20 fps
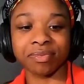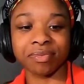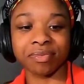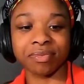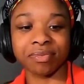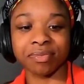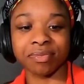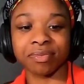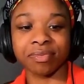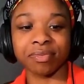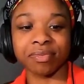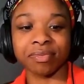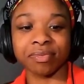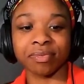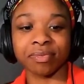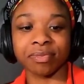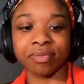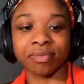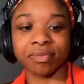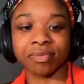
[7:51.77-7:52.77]

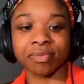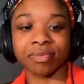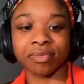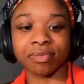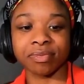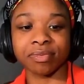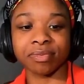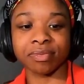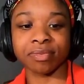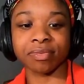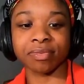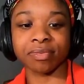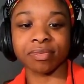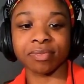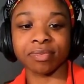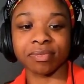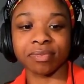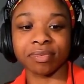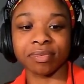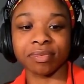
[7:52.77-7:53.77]

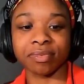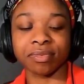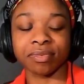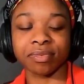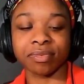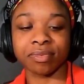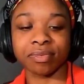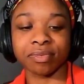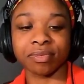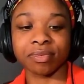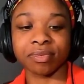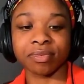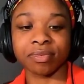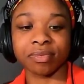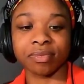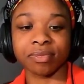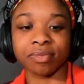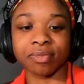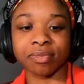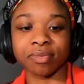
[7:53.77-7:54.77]

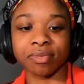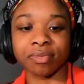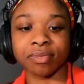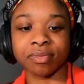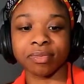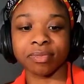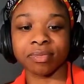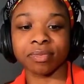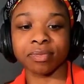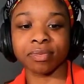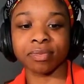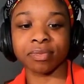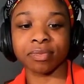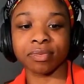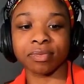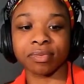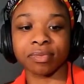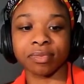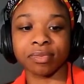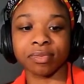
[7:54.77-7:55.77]

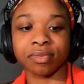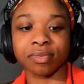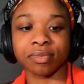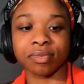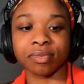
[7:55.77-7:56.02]
(not speaking)